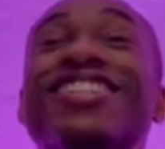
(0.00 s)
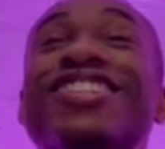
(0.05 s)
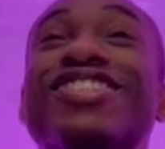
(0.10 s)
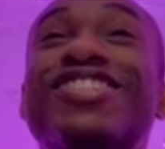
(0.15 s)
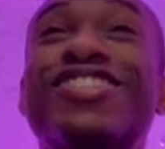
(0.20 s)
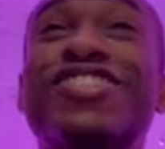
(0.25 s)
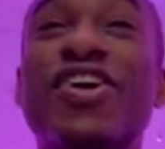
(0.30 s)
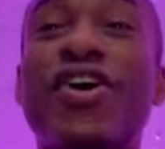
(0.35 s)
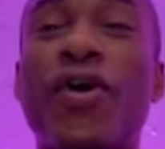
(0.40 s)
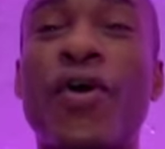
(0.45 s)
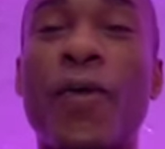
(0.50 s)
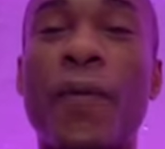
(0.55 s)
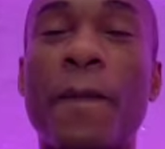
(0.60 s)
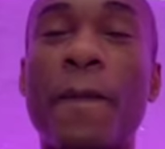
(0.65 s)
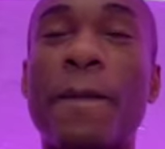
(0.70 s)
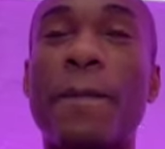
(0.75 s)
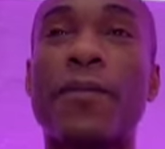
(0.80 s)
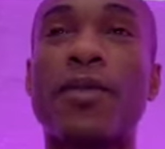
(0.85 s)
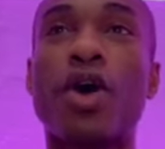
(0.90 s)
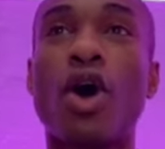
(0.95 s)
so,
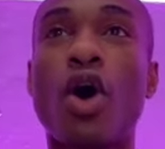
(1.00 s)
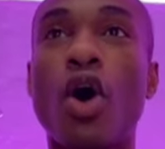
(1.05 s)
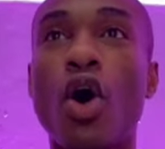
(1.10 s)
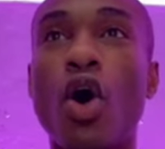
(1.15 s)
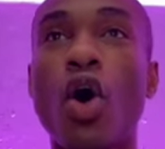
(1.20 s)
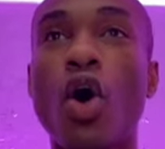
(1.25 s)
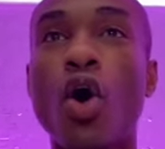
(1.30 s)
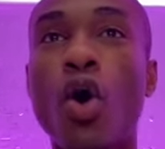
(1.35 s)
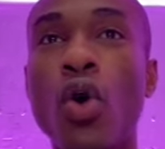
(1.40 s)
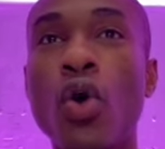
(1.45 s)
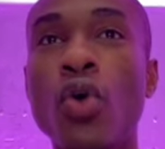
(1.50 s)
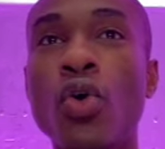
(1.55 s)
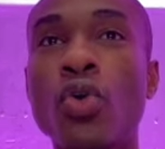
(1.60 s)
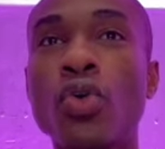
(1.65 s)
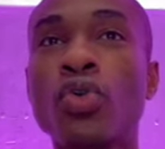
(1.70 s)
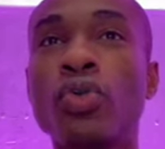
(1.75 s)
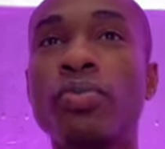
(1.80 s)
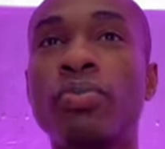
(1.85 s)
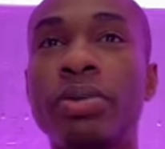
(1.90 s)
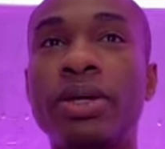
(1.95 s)
a
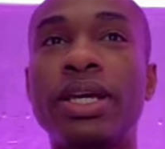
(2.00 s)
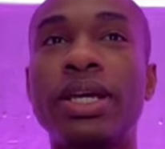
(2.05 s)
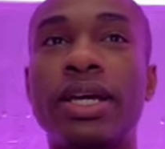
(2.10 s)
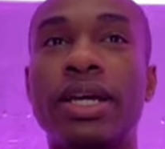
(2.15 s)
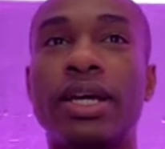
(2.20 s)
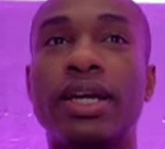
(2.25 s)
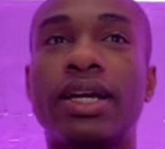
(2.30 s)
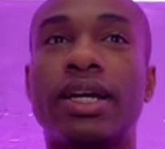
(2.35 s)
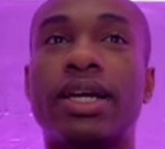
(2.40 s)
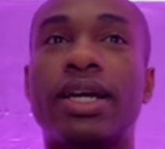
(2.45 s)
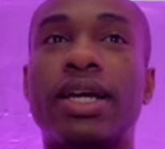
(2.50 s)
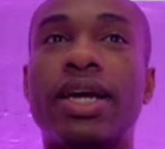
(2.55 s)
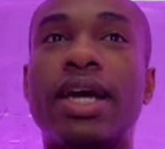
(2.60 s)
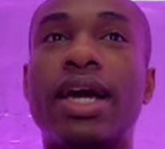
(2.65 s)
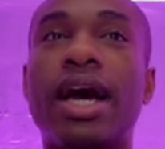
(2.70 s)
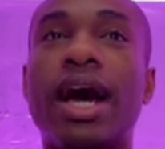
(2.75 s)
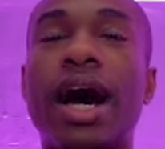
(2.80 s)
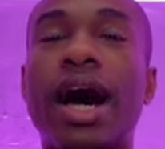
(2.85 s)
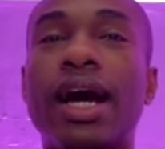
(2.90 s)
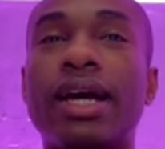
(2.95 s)
whole being.
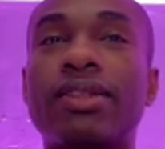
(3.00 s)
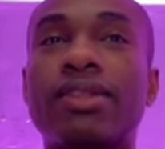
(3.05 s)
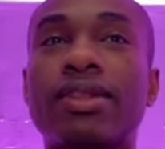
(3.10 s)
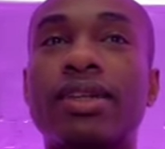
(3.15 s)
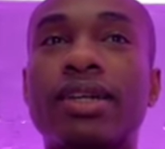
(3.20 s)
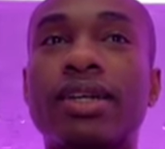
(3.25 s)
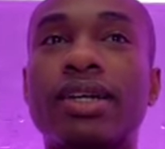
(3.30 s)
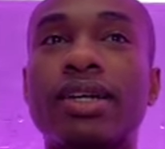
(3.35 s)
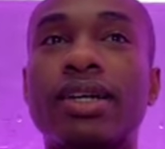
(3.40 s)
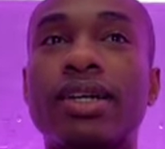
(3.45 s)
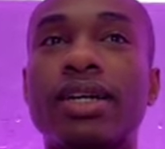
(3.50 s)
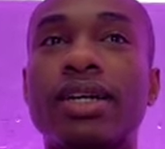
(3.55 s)
I think